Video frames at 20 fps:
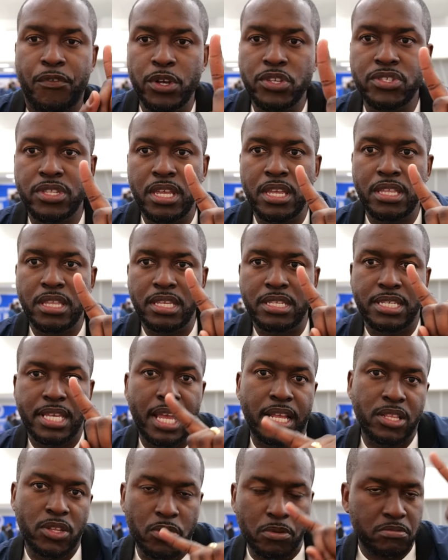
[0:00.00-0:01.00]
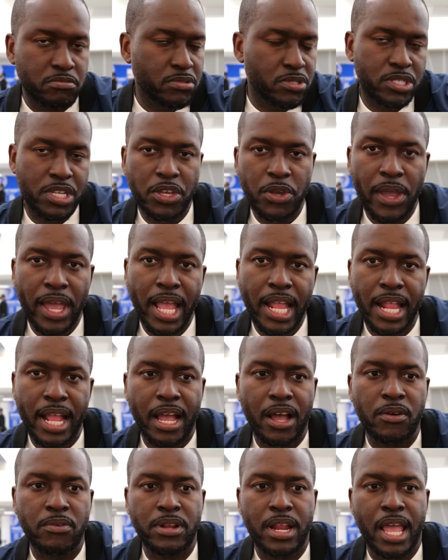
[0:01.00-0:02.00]
first thing they said, look, stick your hand
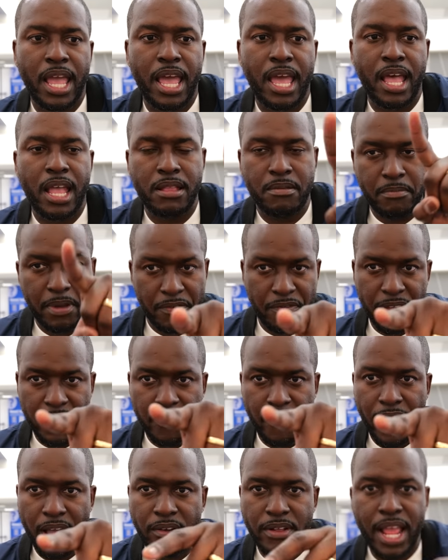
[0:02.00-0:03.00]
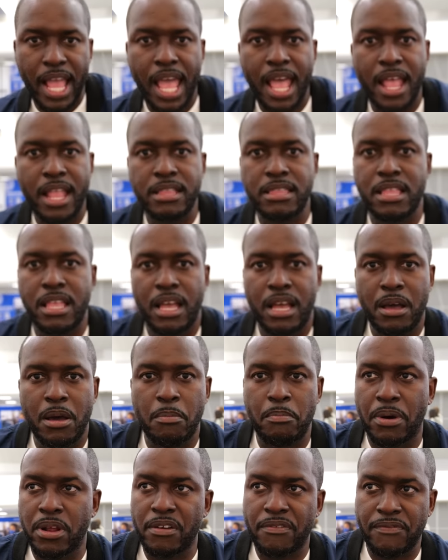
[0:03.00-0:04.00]
out and my finger out, and
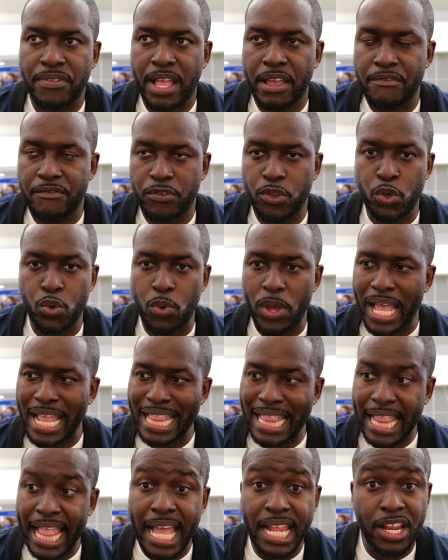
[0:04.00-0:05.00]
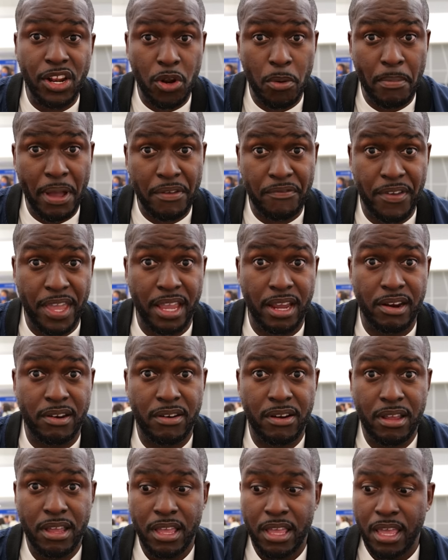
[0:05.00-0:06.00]
a butterfly flew and landed on my
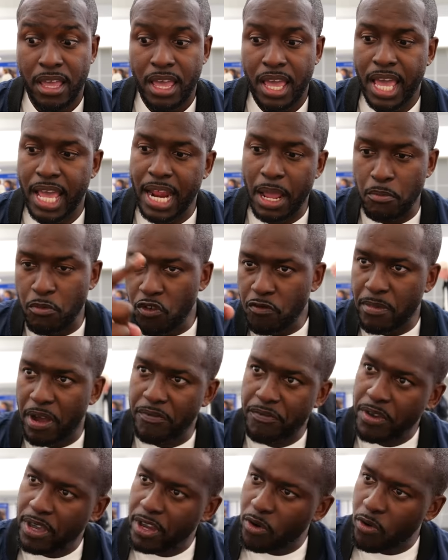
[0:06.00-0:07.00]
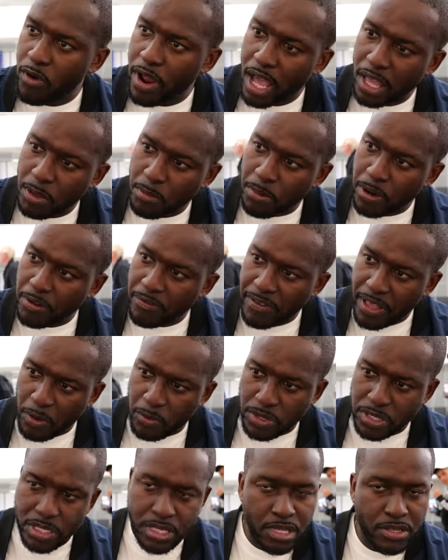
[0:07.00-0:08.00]
finger. And I moved my finger around, the butterfly
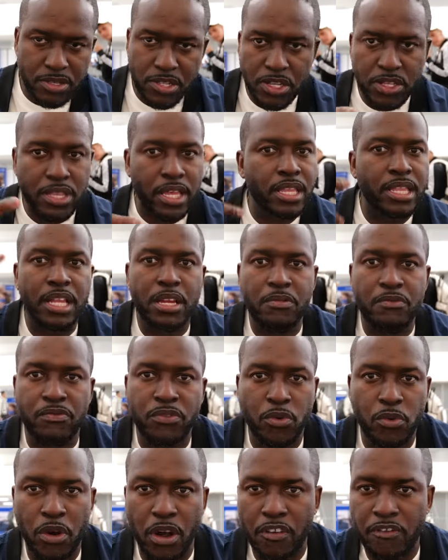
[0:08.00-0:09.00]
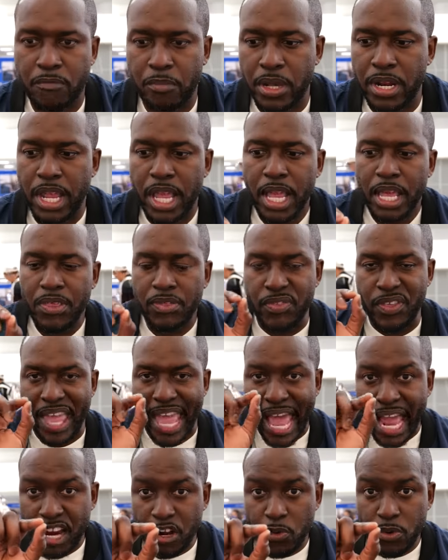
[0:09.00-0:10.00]
was still there, then it flew off. But
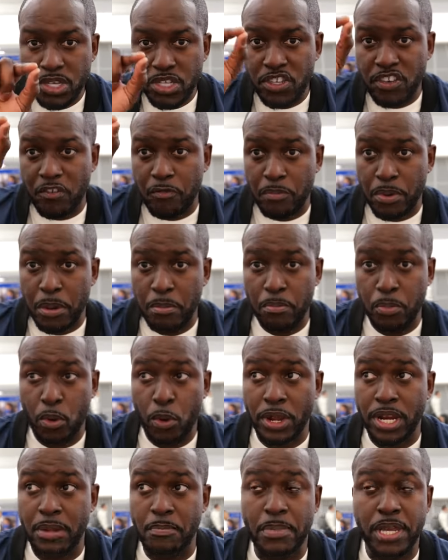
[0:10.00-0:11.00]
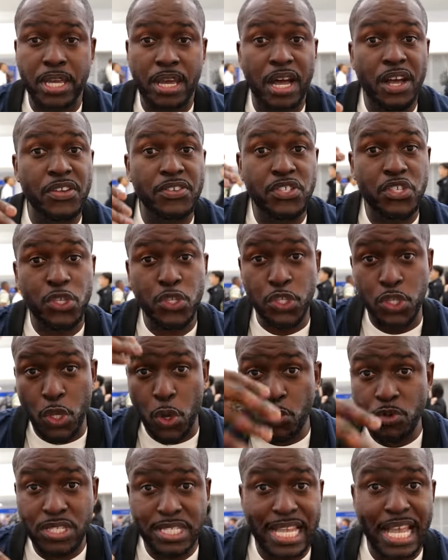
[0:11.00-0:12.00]
the accuracy of pinpointing because
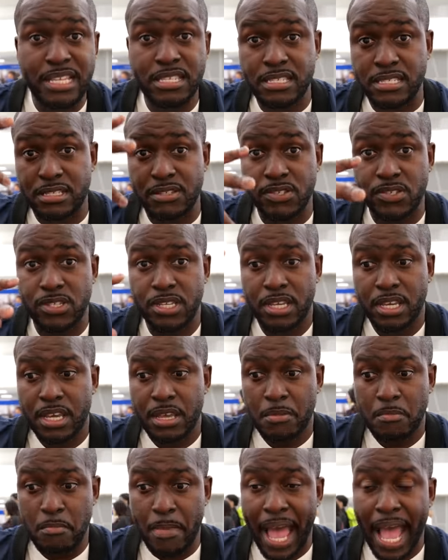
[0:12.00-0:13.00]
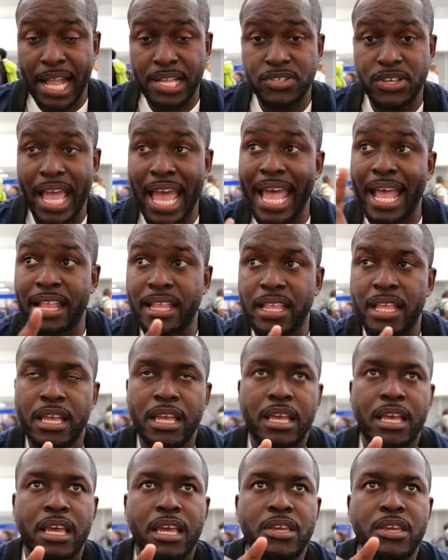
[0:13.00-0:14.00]
those sensors match. And
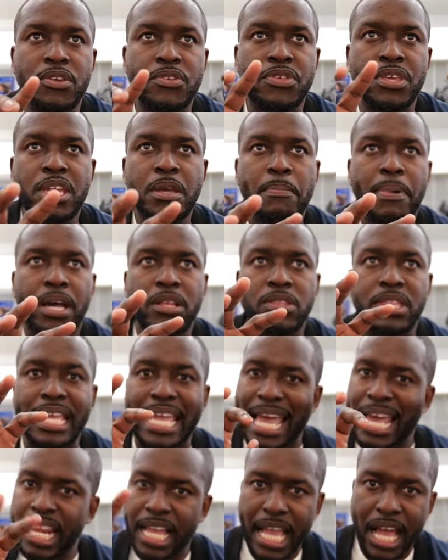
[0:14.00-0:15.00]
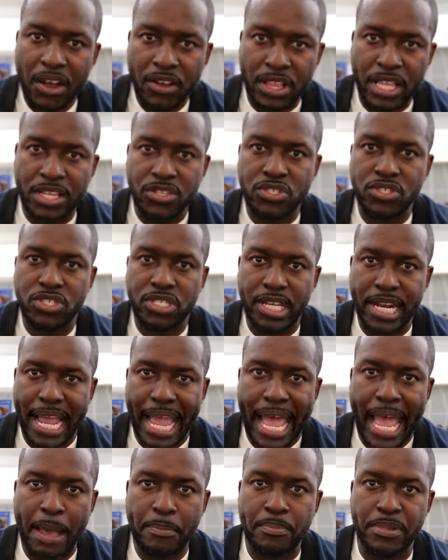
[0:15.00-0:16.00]
you think about the kind of calculations that
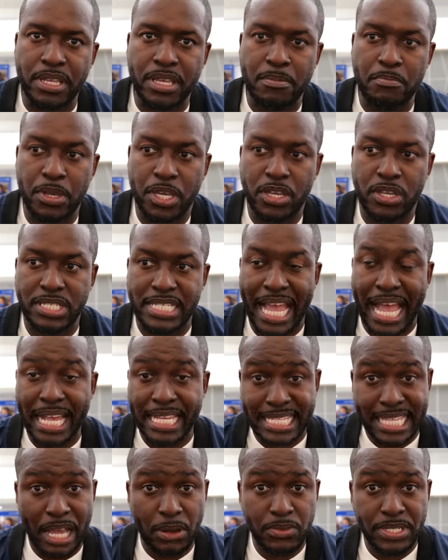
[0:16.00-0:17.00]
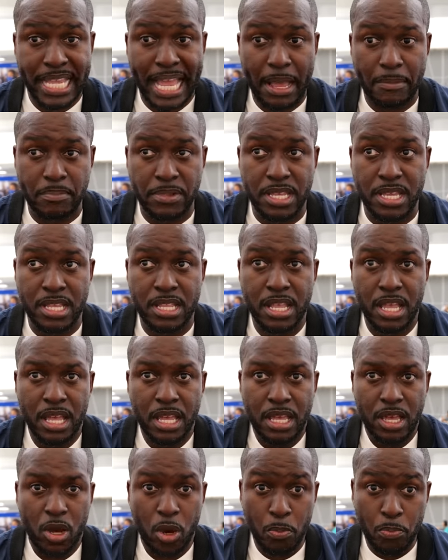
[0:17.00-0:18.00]
are happening because as that was happening,
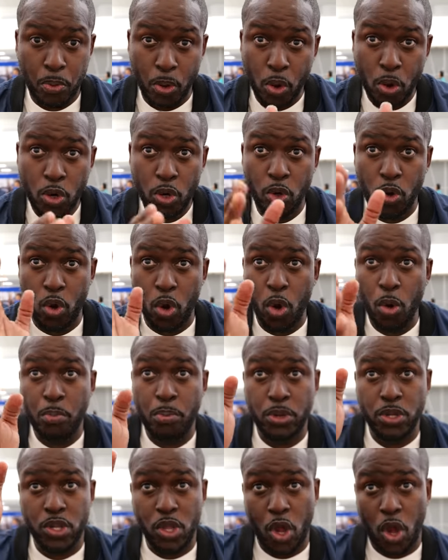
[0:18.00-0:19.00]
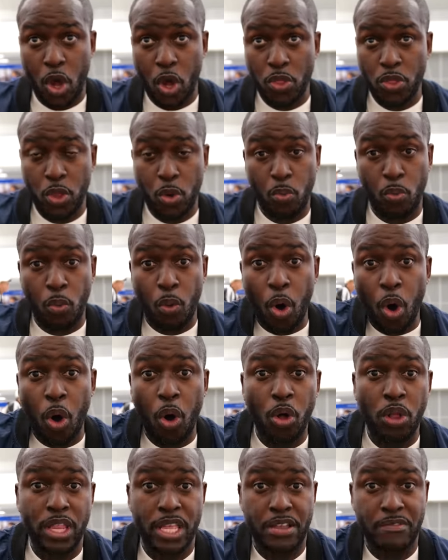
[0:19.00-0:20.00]
a portal opened on the
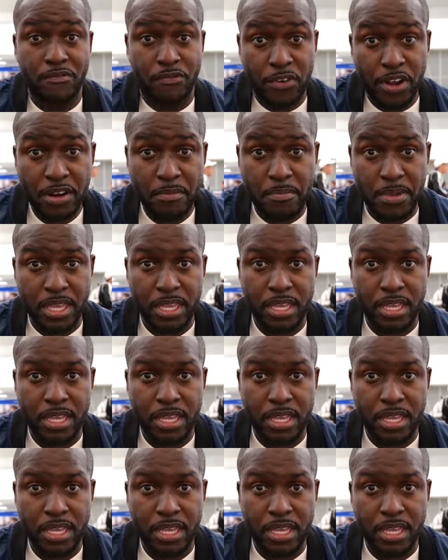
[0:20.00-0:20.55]
wall in front of